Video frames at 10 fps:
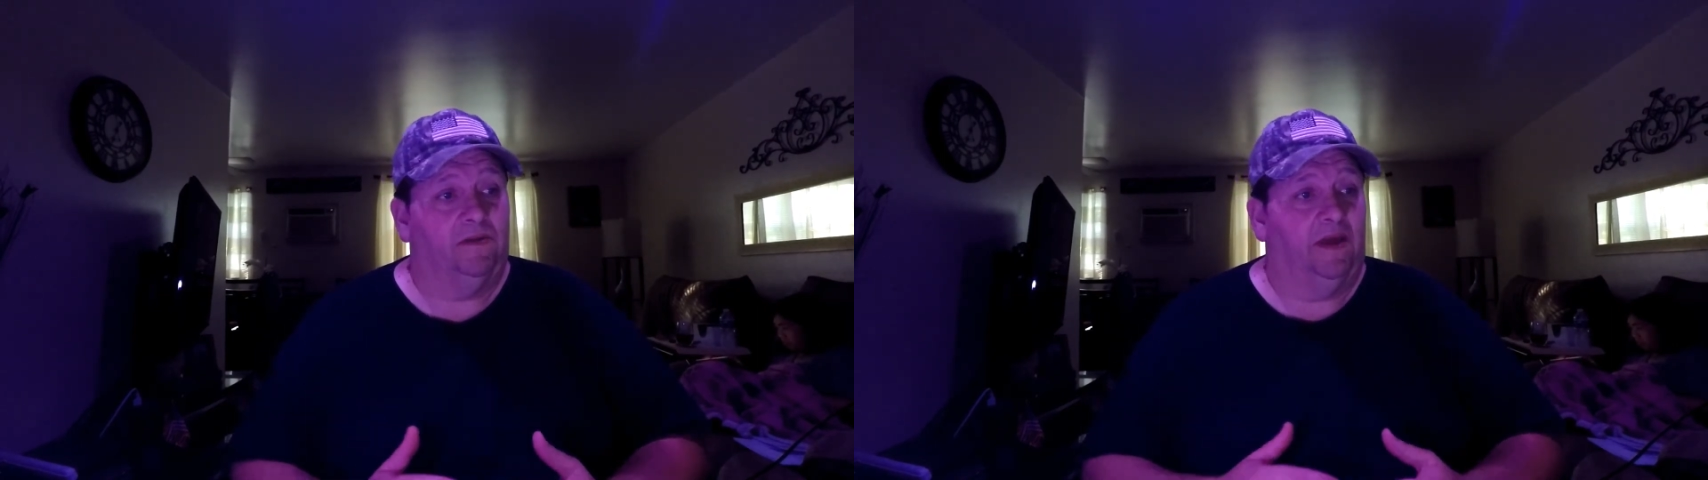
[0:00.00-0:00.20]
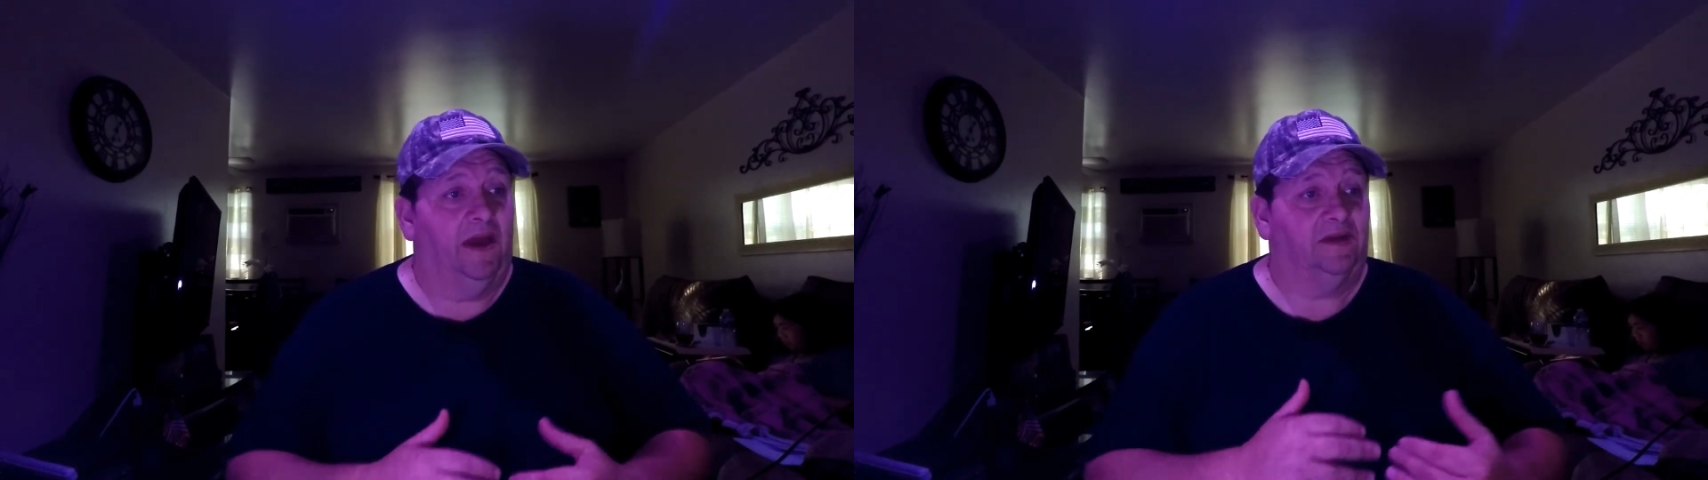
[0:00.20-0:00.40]

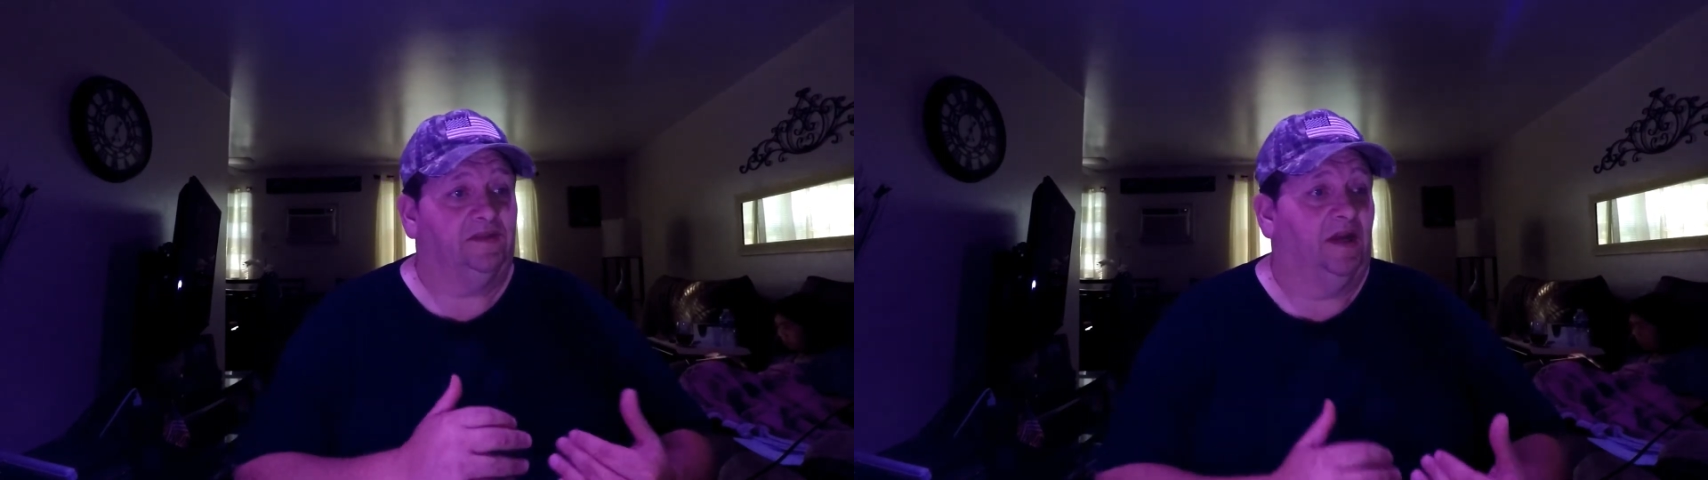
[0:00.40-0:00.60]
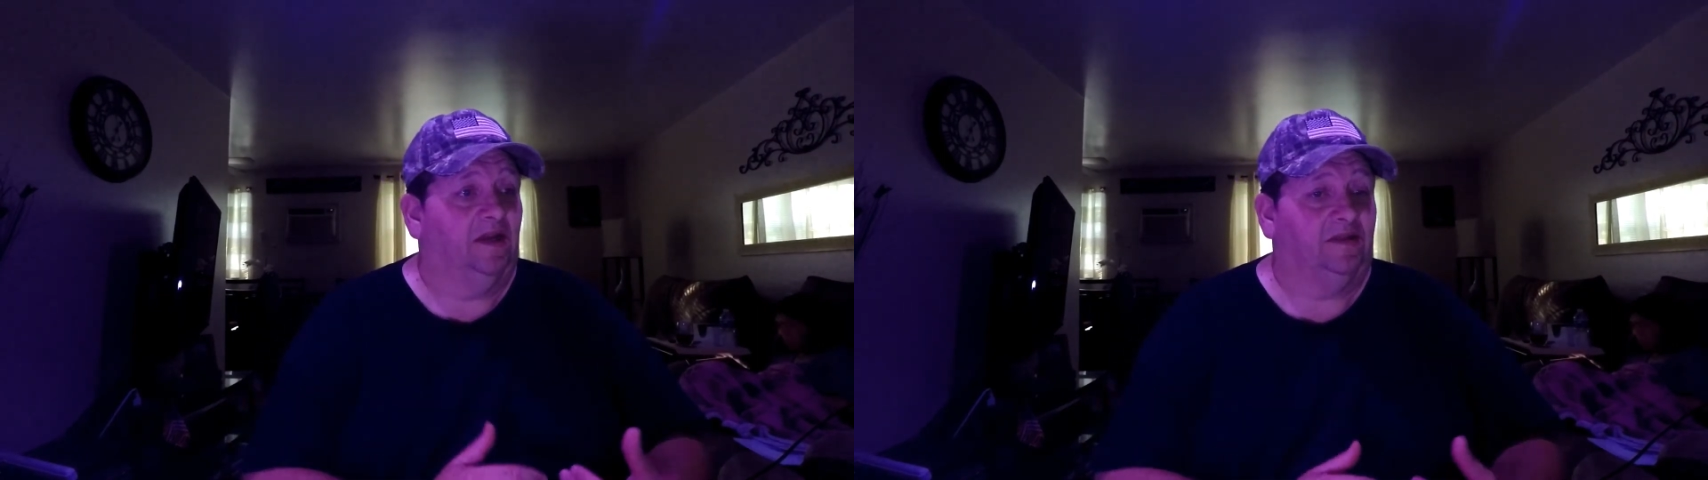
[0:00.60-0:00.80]
they
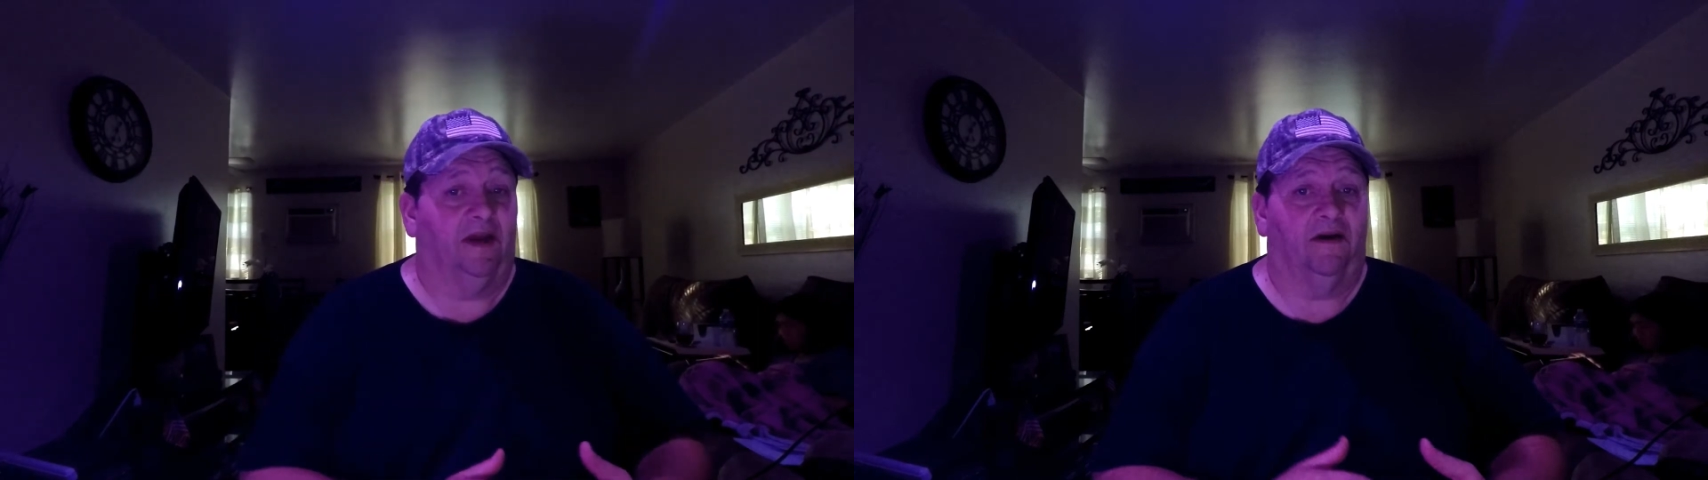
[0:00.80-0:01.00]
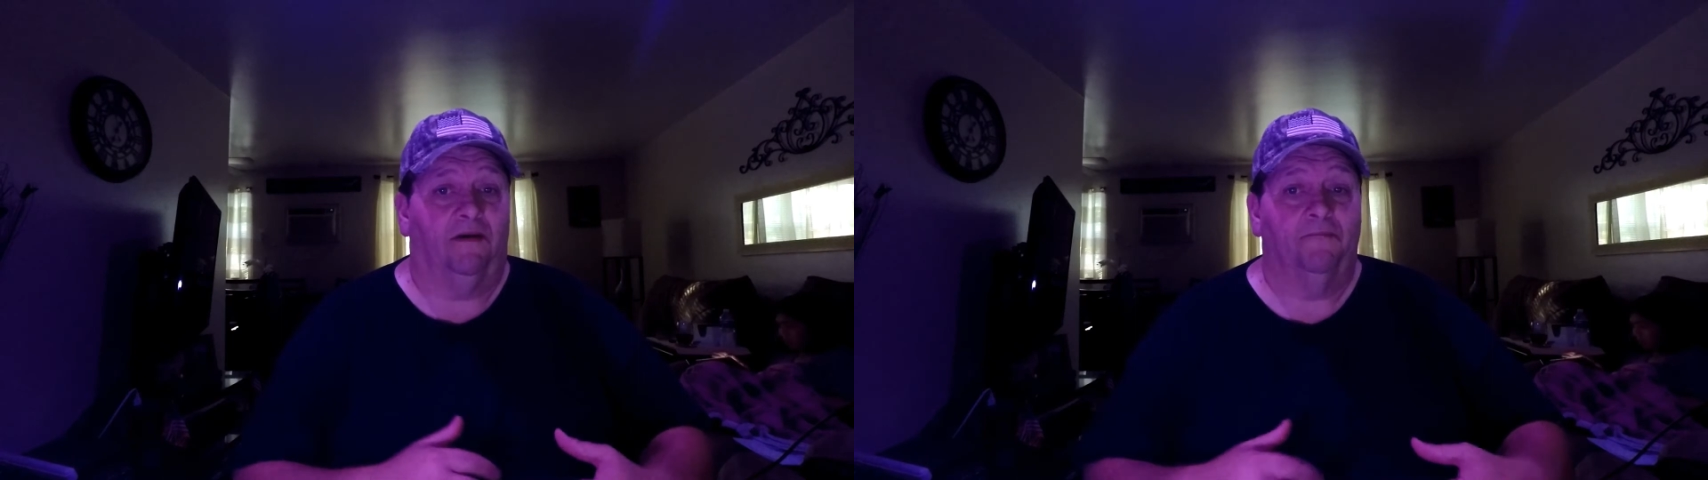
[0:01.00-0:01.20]
ask
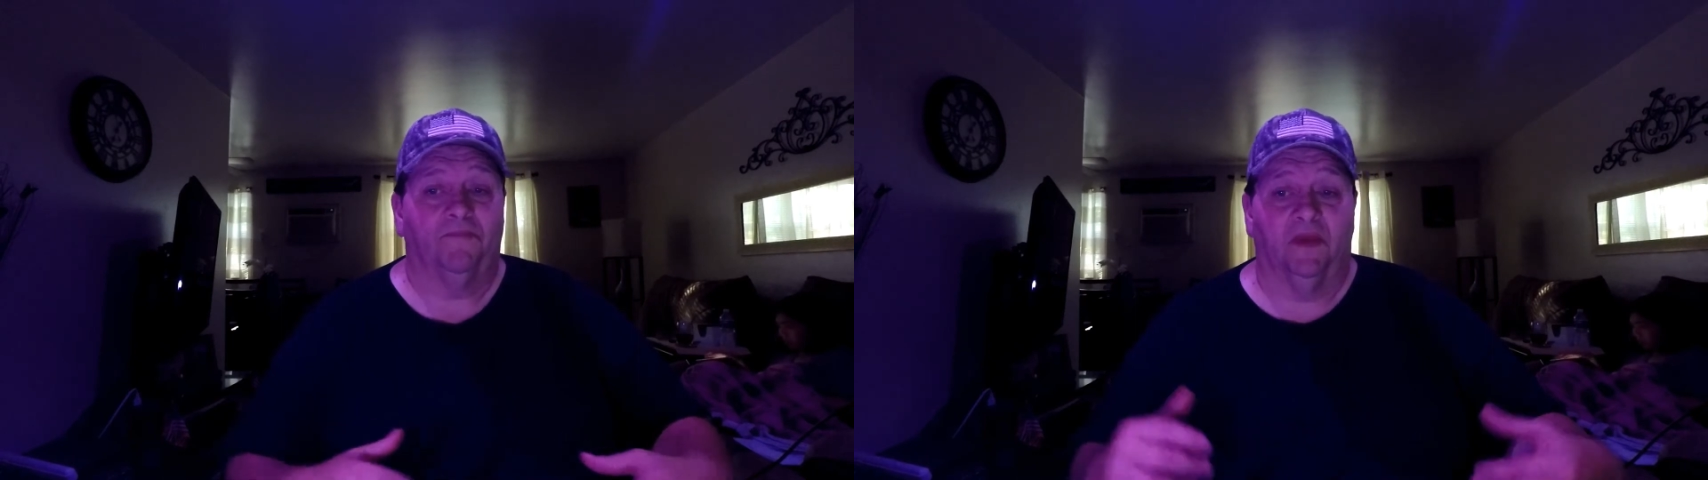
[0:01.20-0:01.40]
Chantel,